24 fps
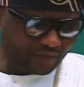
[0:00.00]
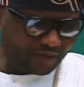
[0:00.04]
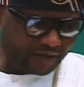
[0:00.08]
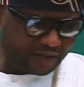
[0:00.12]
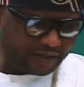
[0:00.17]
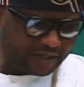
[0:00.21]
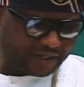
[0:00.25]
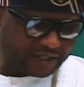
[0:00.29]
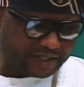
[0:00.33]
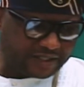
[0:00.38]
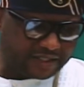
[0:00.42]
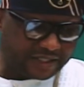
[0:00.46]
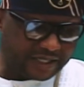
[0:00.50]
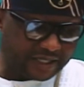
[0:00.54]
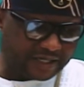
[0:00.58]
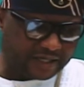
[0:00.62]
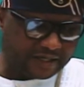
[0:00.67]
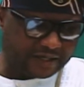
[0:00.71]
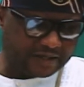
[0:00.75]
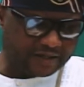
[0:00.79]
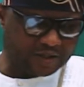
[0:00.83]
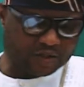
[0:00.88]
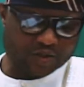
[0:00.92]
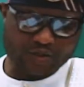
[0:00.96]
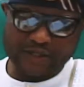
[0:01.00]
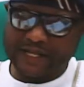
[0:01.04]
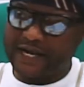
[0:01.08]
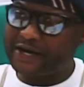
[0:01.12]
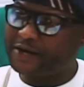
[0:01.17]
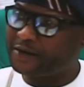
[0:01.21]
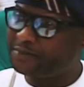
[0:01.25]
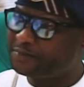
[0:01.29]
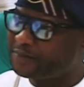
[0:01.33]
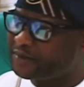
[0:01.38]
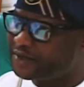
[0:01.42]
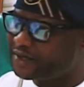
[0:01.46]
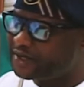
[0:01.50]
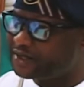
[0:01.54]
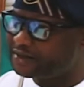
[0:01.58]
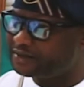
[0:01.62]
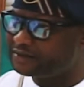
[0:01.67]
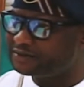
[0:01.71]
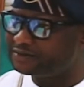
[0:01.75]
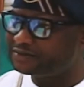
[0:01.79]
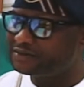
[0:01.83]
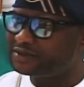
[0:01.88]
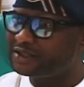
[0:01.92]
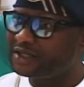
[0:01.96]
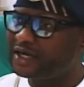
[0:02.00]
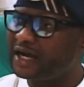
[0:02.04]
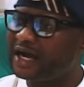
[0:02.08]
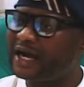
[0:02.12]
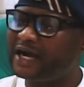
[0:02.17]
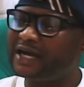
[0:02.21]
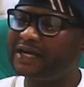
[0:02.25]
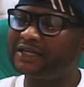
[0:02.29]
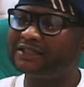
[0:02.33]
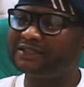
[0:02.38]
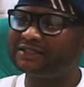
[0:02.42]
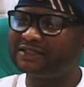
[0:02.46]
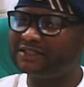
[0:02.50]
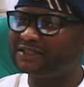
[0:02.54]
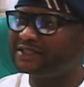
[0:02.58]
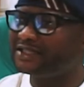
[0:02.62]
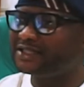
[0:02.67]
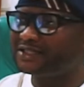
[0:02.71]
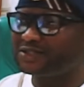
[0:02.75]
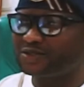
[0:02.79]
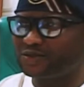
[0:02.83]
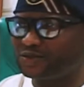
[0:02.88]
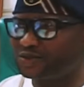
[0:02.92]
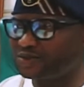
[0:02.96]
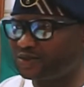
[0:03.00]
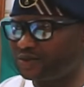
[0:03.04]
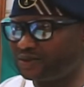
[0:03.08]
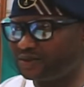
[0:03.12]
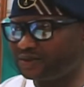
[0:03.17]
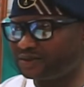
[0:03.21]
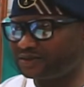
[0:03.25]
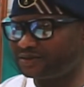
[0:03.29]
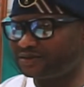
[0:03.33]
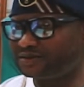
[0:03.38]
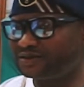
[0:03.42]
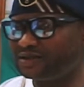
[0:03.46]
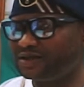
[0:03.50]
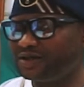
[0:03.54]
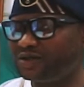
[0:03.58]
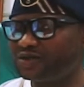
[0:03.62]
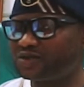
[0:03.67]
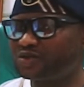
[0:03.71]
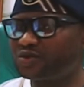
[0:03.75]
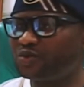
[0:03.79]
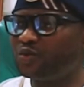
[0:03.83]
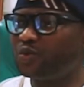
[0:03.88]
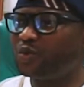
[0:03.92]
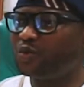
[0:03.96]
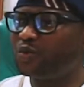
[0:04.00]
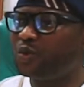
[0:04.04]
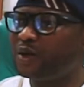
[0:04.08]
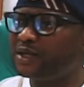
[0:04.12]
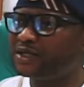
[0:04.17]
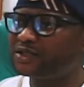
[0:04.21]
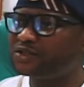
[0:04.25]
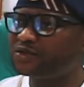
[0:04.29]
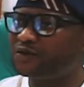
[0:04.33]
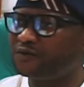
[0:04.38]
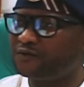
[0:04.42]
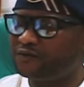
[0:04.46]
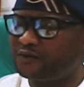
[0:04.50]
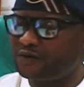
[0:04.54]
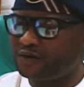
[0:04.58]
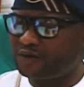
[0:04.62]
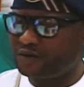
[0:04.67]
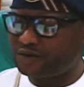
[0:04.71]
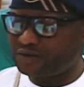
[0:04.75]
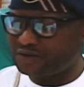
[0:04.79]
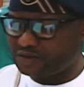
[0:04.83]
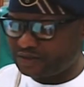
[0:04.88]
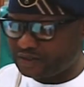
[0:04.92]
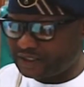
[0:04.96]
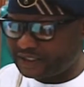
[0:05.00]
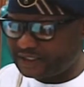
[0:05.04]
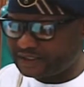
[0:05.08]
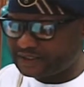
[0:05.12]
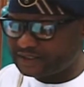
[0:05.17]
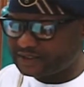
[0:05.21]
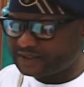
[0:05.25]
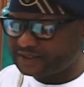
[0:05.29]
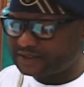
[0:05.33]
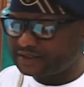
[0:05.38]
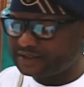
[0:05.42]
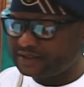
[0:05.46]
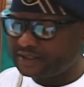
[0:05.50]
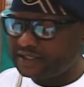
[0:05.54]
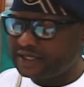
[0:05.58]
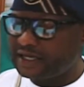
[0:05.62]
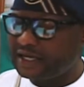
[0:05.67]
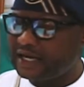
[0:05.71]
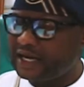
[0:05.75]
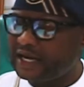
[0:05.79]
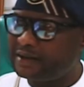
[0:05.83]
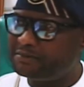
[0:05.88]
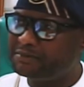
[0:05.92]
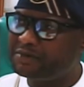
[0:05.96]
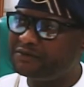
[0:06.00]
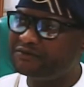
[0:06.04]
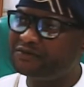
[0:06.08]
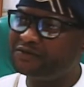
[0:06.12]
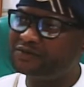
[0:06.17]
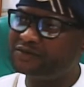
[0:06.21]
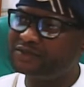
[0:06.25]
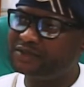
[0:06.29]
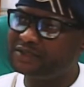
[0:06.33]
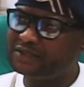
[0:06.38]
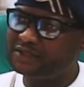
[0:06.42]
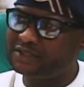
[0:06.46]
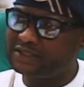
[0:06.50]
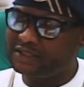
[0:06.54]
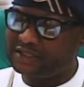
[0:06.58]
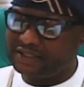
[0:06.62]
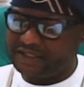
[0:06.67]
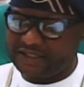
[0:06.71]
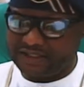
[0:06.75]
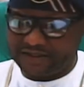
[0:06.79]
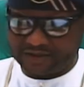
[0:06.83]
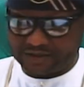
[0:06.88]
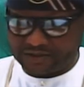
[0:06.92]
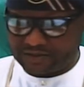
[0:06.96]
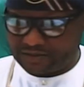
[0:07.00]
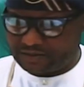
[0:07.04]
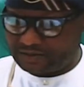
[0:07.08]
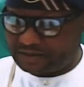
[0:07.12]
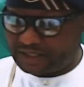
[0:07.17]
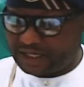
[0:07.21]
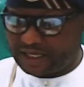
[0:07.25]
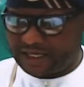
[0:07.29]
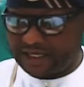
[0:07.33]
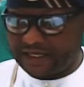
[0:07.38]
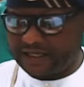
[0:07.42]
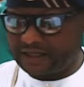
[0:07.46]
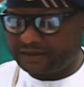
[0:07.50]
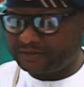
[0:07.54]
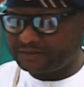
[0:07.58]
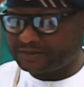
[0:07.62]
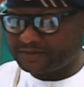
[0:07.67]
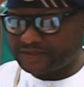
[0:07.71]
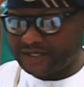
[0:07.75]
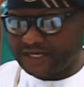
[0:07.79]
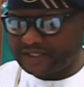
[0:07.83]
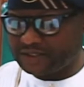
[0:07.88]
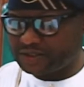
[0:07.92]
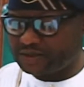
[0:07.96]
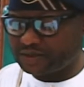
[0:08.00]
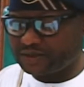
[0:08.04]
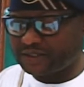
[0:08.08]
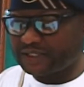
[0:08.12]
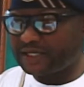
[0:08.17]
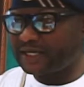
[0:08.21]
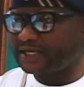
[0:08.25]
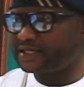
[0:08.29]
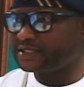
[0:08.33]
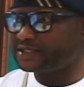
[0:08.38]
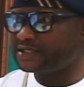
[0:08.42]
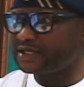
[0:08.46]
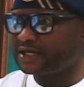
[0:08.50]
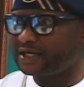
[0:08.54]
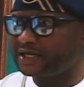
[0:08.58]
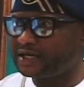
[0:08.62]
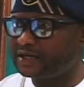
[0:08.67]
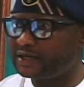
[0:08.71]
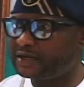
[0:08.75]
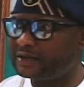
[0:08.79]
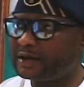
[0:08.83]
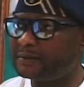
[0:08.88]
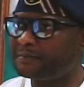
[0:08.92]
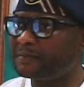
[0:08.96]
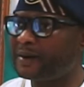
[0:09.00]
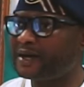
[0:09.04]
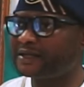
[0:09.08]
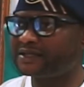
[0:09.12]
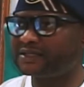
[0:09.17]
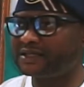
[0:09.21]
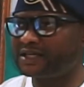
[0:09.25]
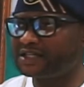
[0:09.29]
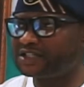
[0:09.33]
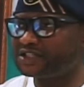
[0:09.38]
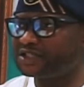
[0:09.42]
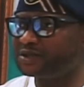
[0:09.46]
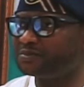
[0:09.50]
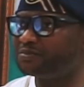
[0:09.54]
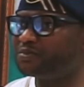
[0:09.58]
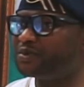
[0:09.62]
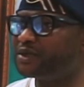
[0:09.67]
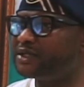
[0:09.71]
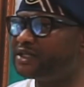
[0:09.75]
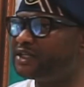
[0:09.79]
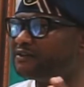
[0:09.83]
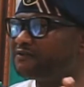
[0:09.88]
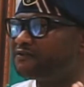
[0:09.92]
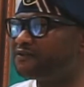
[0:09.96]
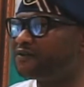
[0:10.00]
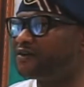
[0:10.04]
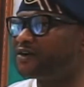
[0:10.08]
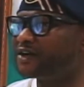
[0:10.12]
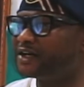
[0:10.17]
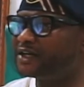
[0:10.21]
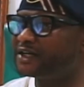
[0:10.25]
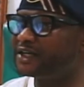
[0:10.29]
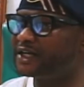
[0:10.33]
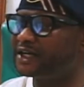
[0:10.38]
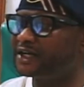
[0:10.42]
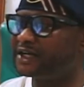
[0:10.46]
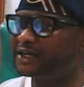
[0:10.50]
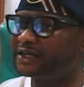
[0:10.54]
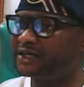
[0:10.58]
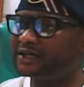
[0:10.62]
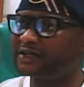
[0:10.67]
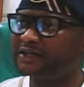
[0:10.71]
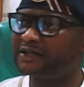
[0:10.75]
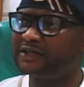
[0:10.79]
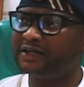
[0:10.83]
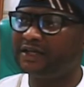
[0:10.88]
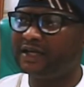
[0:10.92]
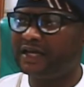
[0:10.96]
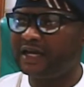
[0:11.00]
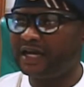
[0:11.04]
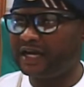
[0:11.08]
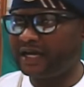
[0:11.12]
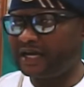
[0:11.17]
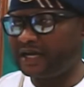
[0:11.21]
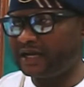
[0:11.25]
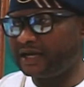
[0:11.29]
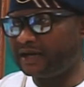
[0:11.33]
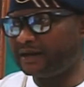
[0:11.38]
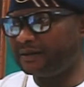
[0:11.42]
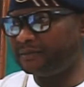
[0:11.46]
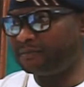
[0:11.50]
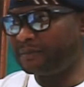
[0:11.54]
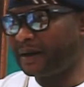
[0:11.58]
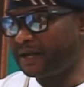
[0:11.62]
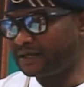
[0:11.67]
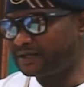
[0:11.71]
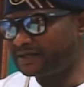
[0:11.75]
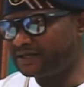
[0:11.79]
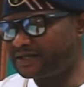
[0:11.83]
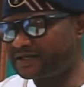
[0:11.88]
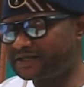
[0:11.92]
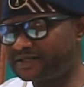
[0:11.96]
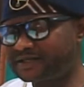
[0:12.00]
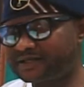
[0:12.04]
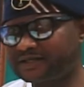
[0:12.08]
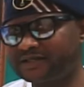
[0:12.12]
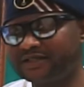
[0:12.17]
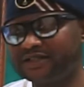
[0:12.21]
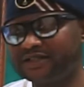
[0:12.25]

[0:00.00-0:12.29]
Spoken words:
there's solar repair, and the list goes on. So we want to focus on it. I'm even, trying to get a partnership with the foreign partners